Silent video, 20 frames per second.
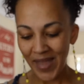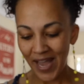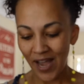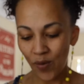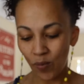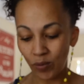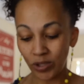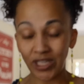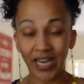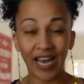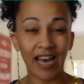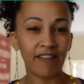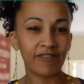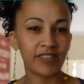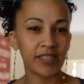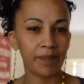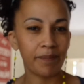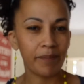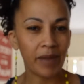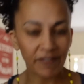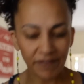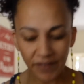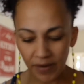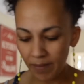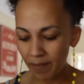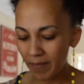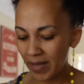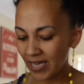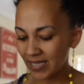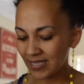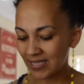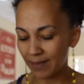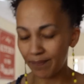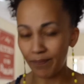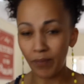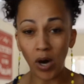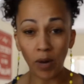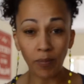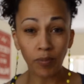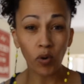Which I have some muffin mix, some
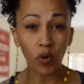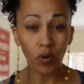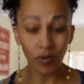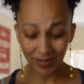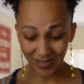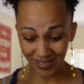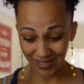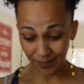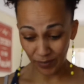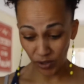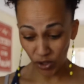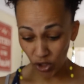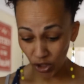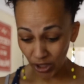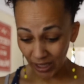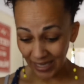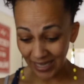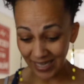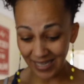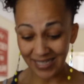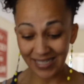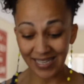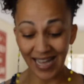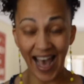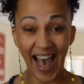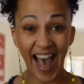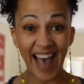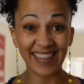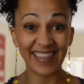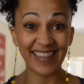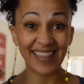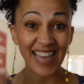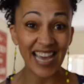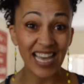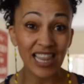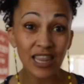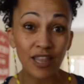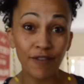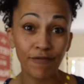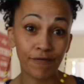popcorn, some cookies, and then
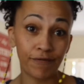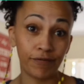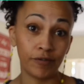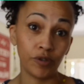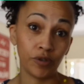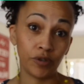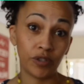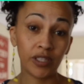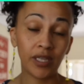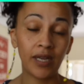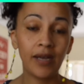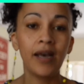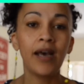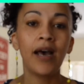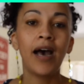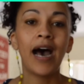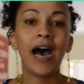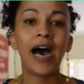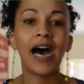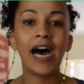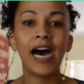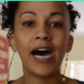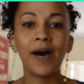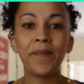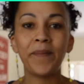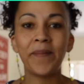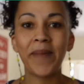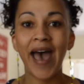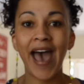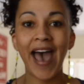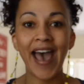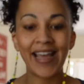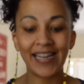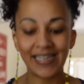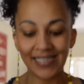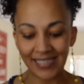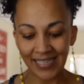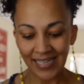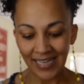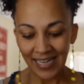the fruit. And
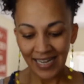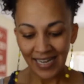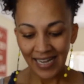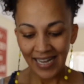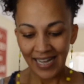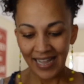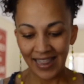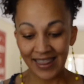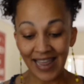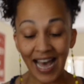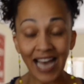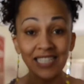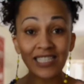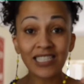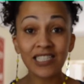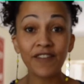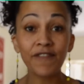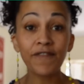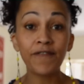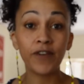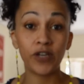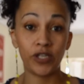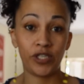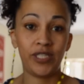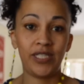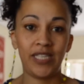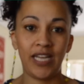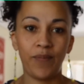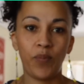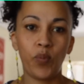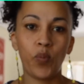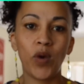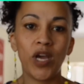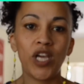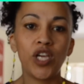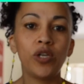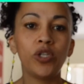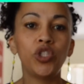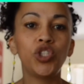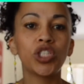that's the first step, where
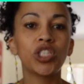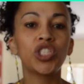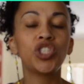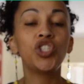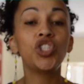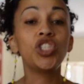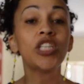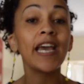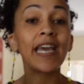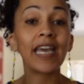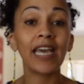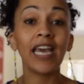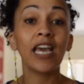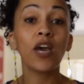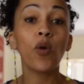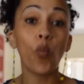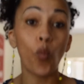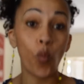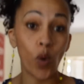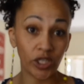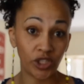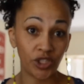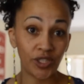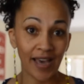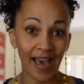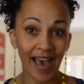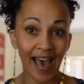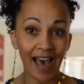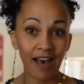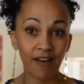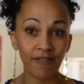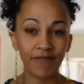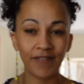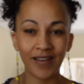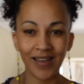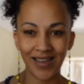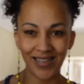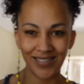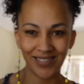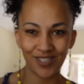you just checking what you have
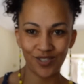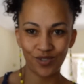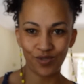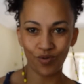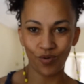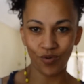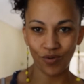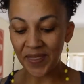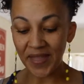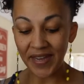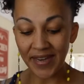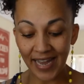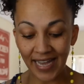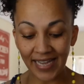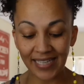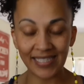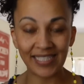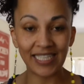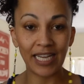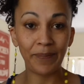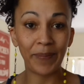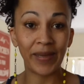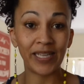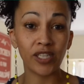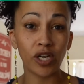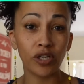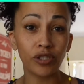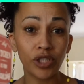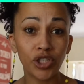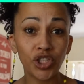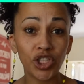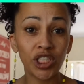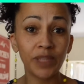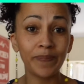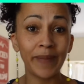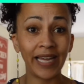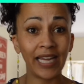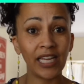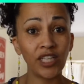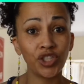in store. The next step is also just
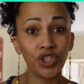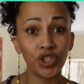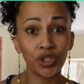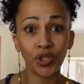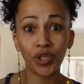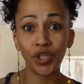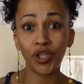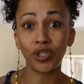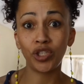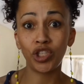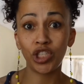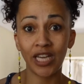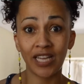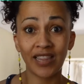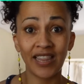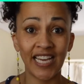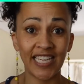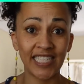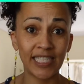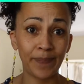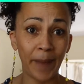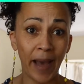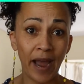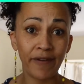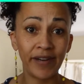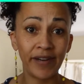making sure you check the expiry